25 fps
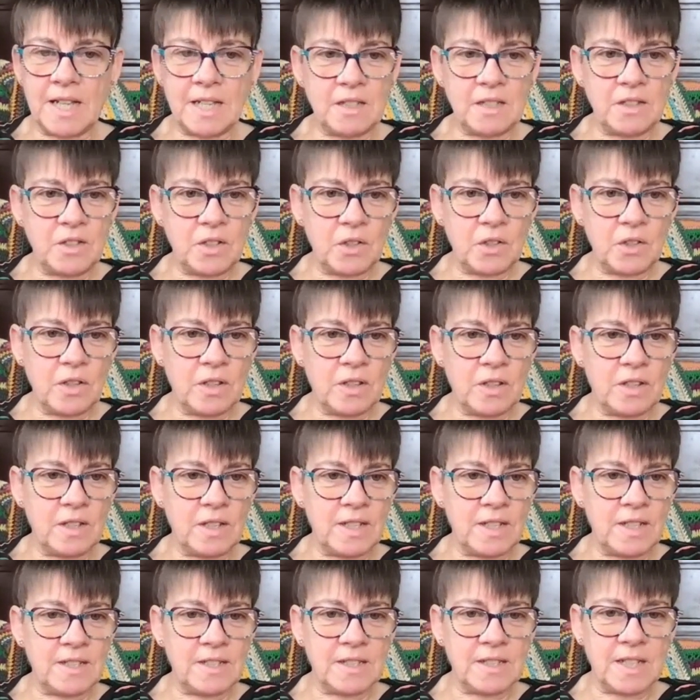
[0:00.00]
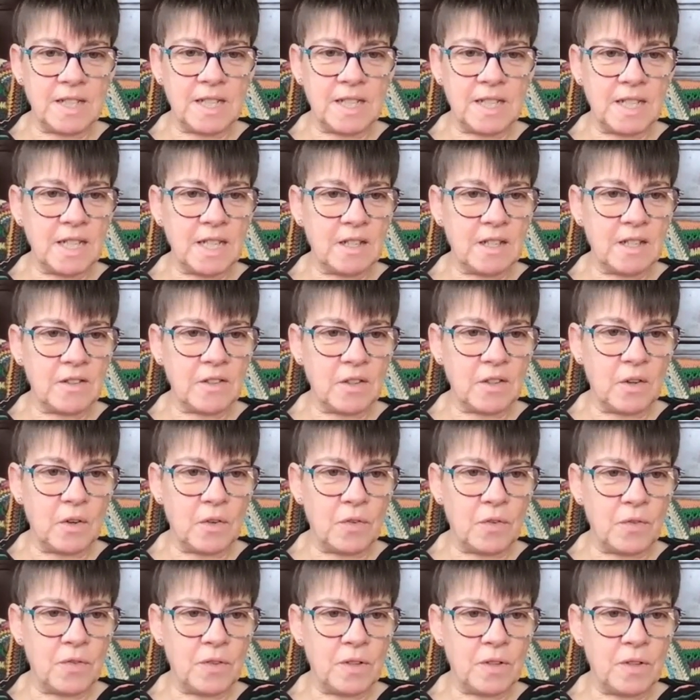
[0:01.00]
and Jonathan is going to kick us
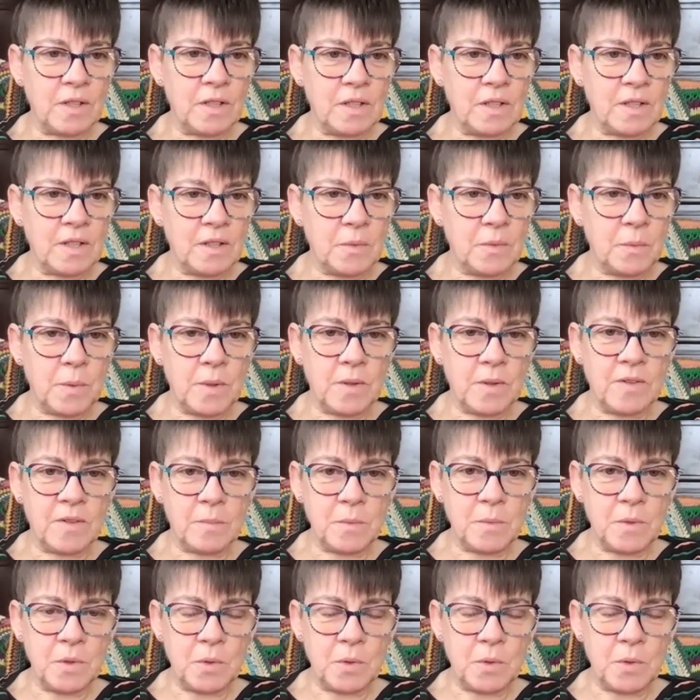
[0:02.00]
off with some